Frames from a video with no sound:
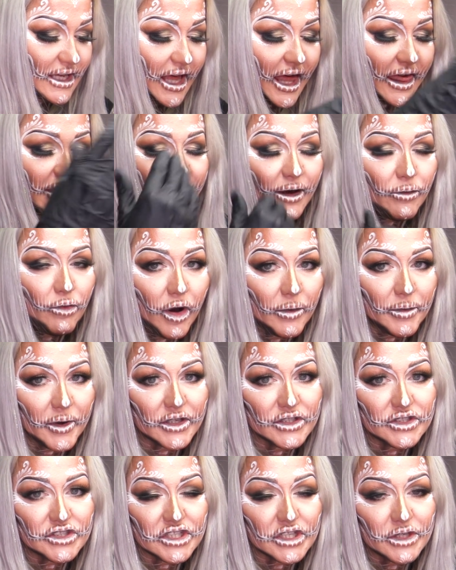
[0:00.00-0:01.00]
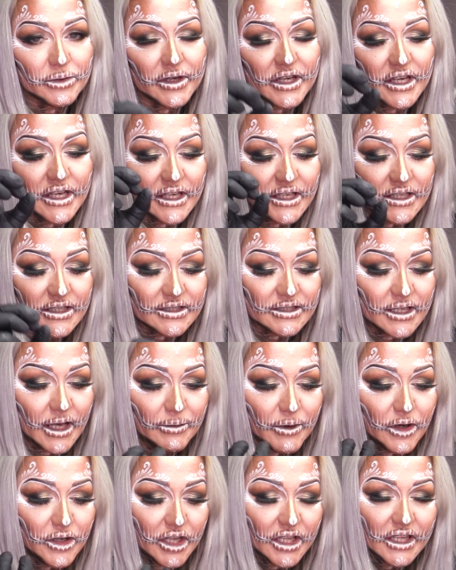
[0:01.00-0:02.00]
And then what I'm going to do is
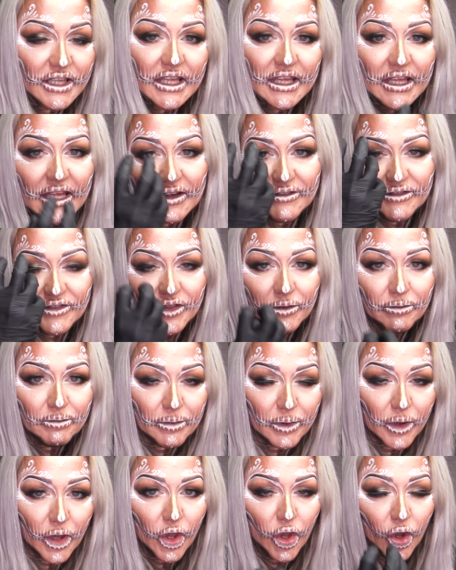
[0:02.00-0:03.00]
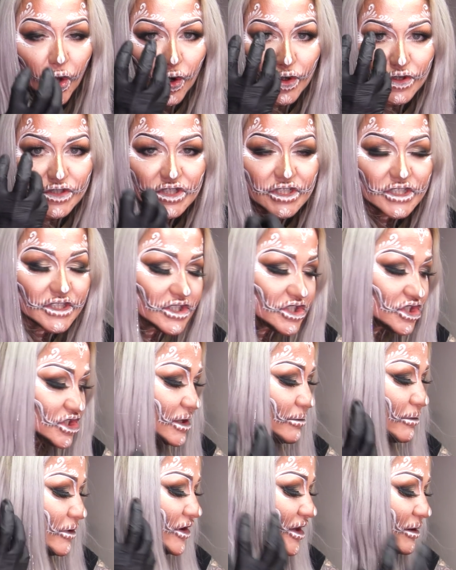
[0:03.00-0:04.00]
I'm going to leave the blood, the
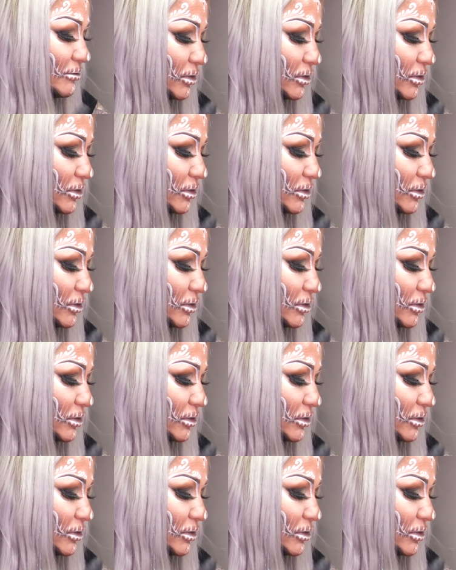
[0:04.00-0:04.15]
shimmery